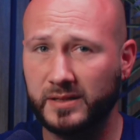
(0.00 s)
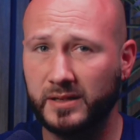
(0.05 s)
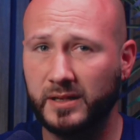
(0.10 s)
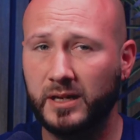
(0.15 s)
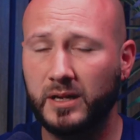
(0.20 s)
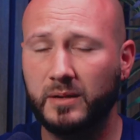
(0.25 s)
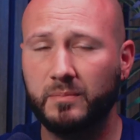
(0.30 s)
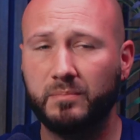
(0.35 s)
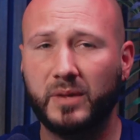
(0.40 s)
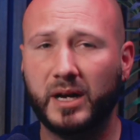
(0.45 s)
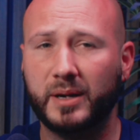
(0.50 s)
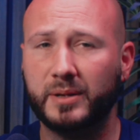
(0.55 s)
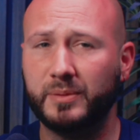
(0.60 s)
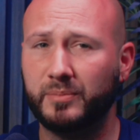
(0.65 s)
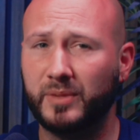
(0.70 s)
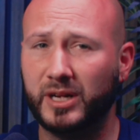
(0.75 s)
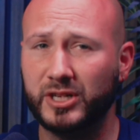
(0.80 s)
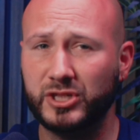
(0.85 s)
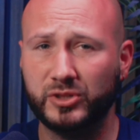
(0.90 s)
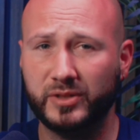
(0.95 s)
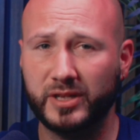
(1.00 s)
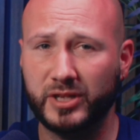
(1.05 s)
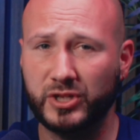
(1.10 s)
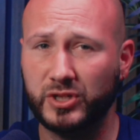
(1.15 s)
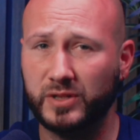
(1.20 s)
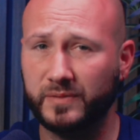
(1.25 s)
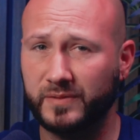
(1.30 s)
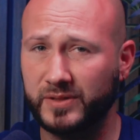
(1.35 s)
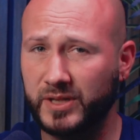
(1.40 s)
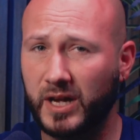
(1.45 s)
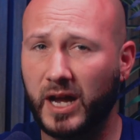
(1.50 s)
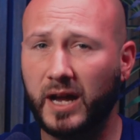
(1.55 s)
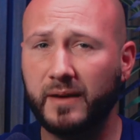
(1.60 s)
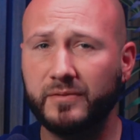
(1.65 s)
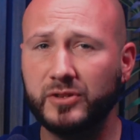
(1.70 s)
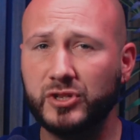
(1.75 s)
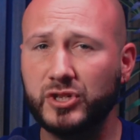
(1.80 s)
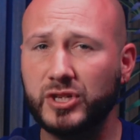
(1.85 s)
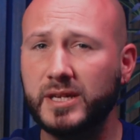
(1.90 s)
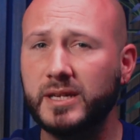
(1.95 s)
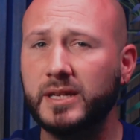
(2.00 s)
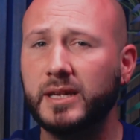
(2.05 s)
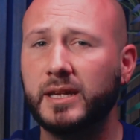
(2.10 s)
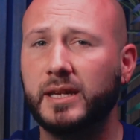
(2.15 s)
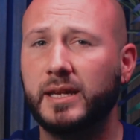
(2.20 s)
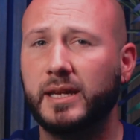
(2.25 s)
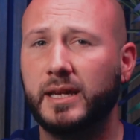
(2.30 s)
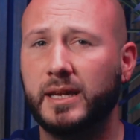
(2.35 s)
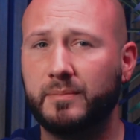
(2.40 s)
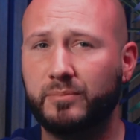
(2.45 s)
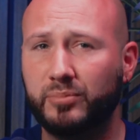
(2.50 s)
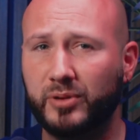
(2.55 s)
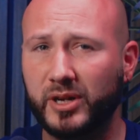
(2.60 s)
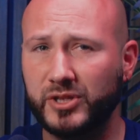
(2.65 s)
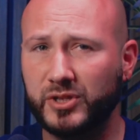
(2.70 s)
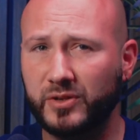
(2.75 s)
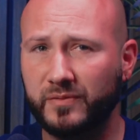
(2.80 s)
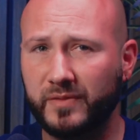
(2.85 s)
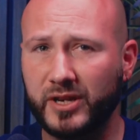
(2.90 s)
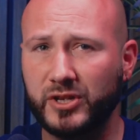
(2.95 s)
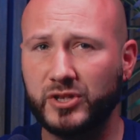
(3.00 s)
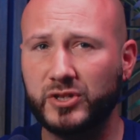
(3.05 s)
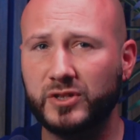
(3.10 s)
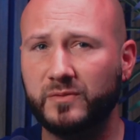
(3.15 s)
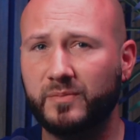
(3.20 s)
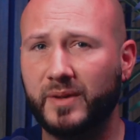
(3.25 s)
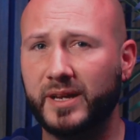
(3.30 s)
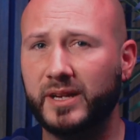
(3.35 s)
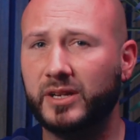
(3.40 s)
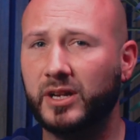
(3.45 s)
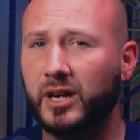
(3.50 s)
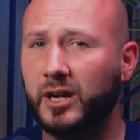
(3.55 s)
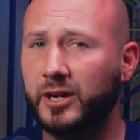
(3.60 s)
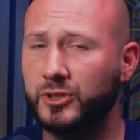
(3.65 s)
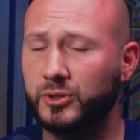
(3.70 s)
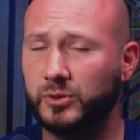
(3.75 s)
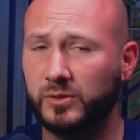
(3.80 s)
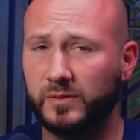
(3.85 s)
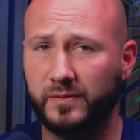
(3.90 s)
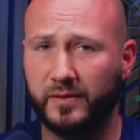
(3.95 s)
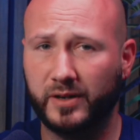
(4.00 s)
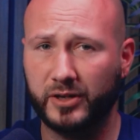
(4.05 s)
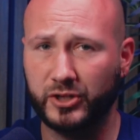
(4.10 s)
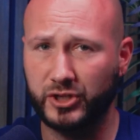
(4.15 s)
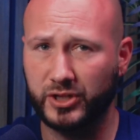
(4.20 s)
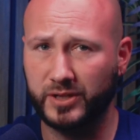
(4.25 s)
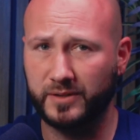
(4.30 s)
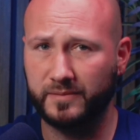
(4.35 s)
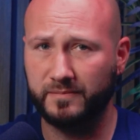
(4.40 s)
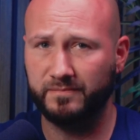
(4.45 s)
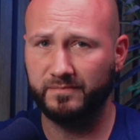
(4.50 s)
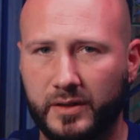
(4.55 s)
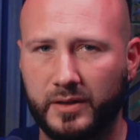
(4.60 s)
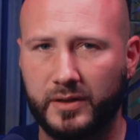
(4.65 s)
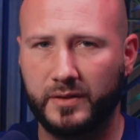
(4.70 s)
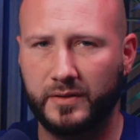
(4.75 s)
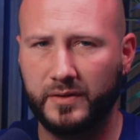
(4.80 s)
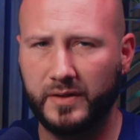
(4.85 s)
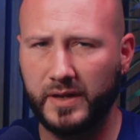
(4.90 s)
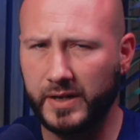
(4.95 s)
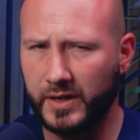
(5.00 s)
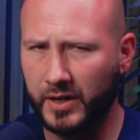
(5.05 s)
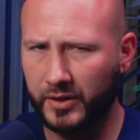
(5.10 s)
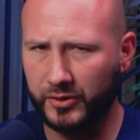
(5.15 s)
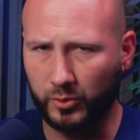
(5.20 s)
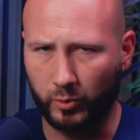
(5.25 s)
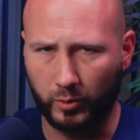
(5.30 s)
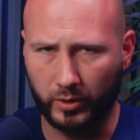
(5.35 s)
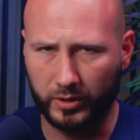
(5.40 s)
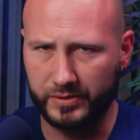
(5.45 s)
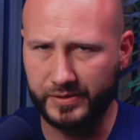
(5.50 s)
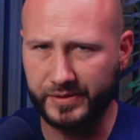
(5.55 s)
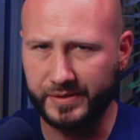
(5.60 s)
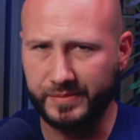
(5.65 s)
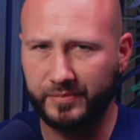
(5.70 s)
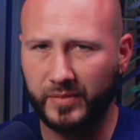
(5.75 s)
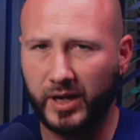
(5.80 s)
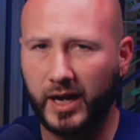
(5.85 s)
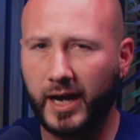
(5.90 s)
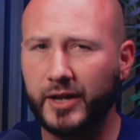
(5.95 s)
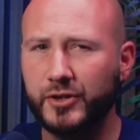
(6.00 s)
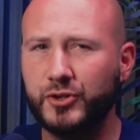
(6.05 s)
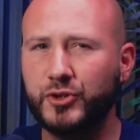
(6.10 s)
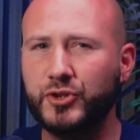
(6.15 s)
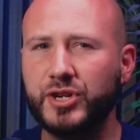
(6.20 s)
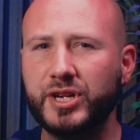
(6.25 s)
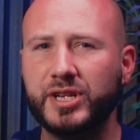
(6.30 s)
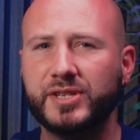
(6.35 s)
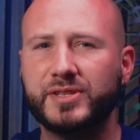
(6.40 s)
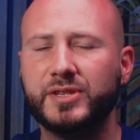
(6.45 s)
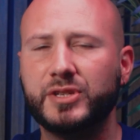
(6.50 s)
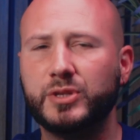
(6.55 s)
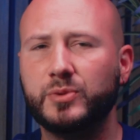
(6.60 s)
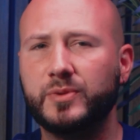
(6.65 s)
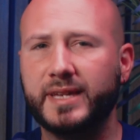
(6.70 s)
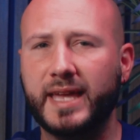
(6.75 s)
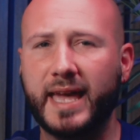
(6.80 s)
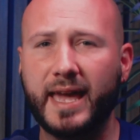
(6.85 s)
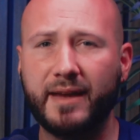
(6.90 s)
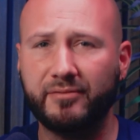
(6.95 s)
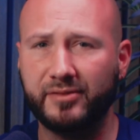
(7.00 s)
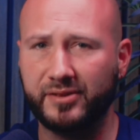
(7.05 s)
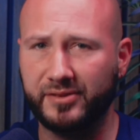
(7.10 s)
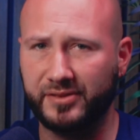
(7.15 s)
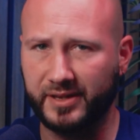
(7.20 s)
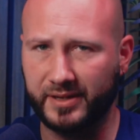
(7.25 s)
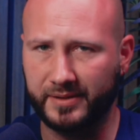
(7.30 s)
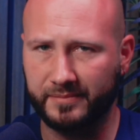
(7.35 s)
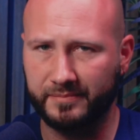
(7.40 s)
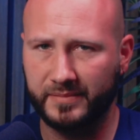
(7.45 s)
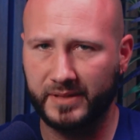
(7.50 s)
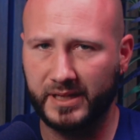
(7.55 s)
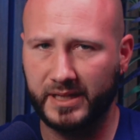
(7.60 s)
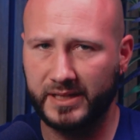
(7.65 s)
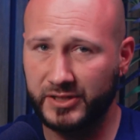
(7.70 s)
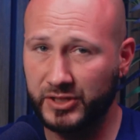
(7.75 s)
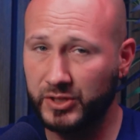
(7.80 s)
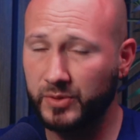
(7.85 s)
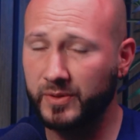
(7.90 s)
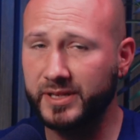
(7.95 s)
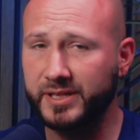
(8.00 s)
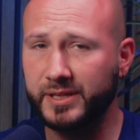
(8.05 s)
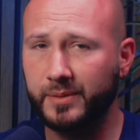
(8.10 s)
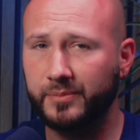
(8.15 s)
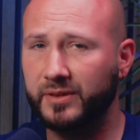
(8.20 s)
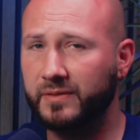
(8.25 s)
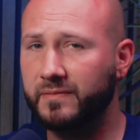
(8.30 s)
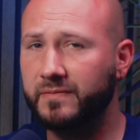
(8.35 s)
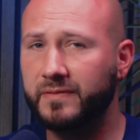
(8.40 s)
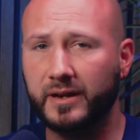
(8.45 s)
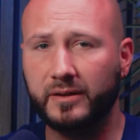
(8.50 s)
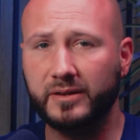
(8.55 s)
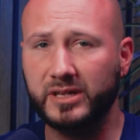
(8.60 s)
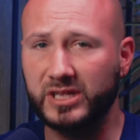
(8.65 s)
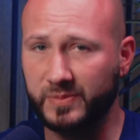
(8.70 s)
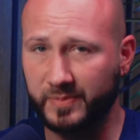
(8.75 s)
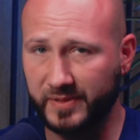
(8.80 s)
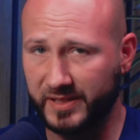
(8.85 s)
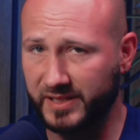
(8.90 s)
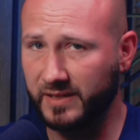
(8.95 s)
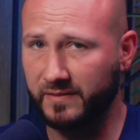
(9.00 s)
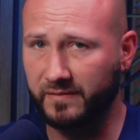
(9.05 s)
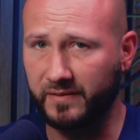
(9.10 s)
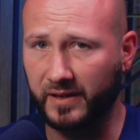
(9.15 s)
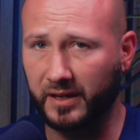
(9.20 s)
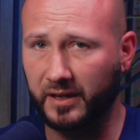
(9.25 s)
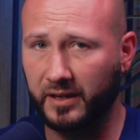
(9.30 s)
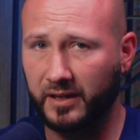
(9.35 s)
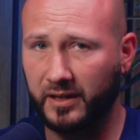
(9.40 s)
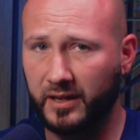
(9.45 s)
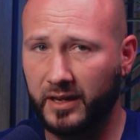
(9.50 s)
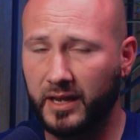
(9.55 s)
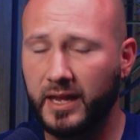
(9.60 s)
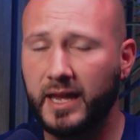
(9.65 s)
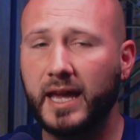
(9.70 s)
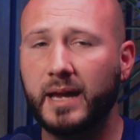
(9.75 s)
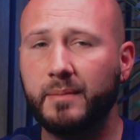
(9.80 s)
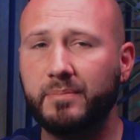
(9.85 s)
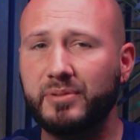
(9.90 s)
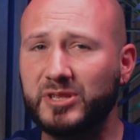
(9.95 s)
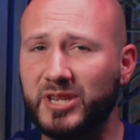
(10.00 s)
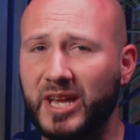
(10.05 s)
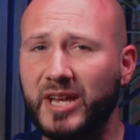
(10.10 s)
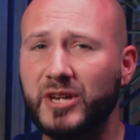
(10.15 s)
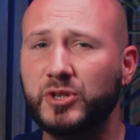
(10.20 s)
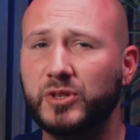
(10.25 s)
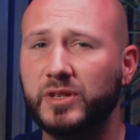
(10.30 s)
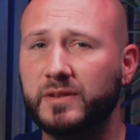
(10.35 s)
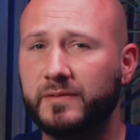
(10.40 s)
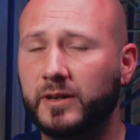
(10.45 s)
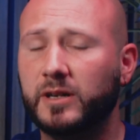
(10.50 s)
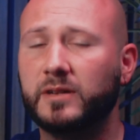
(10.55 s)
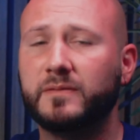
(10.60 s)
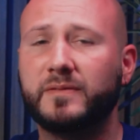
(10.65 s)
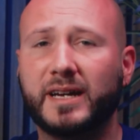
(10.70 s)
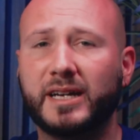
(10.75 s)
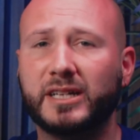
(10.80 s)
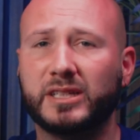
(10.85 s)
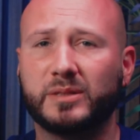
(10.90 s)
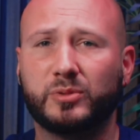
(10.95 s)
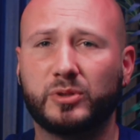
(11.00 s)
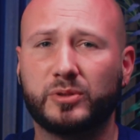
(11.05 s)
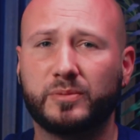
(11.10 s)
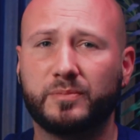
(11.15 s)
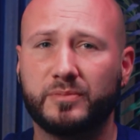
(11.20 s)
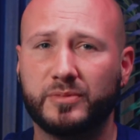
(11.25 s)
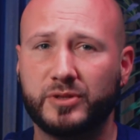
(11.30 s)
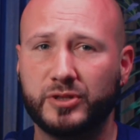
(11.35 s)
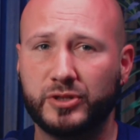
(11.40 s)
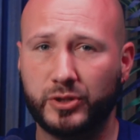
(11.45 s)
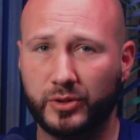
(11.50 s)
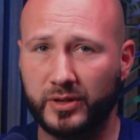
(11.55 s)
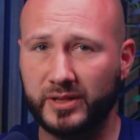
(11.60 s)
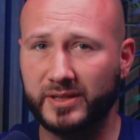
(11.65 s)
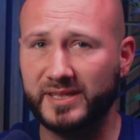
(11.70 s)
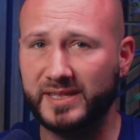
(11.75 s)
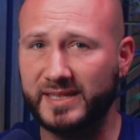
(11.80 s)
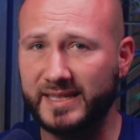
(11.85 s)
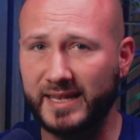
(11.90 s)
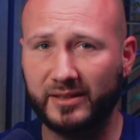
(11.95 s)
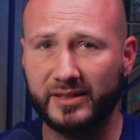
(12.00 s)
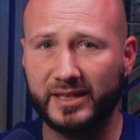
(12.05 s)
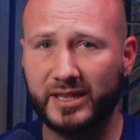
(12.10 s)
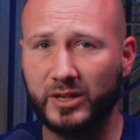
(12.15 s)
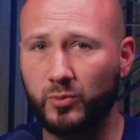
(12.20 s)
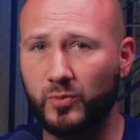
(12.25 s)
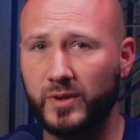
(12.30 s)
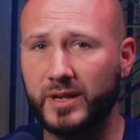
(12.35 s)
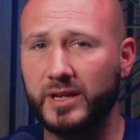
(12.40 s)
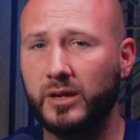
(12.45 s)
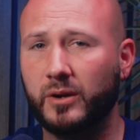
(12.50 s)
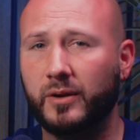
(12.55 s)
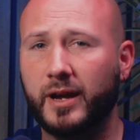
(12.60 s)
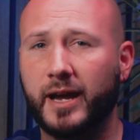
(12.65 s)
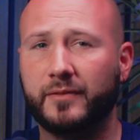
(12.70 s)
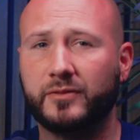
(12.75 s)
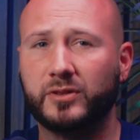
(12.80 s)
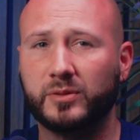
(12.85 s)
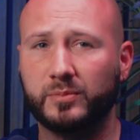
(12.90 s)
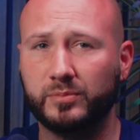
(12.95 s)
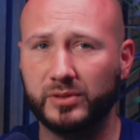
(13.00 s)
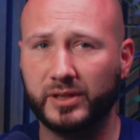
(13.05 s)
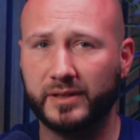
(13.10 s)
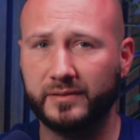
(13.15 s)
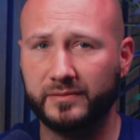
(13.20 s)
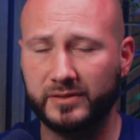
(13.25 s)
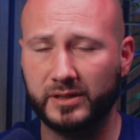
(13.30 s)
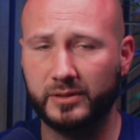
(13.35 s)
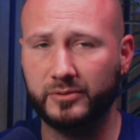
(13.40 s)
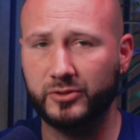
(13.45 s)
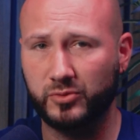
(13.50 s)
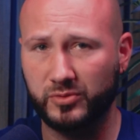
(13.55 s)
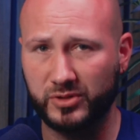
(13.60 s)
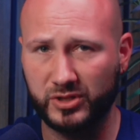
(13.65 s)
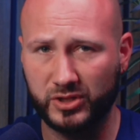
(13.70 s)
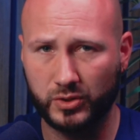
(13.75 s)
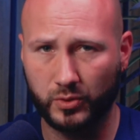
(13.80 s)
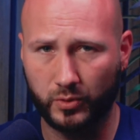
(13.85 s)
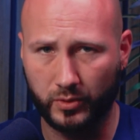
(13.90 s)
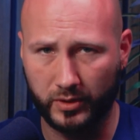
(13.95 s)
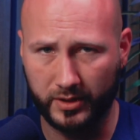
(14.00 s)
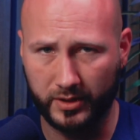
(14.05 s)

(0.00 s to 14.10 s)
modulation of autophagy, and preservation of mitochondrial function. In other words, hydrogen isn't doing everything. It's doing something very specific and potentially very valuable during this delicate window after blood flow is restored.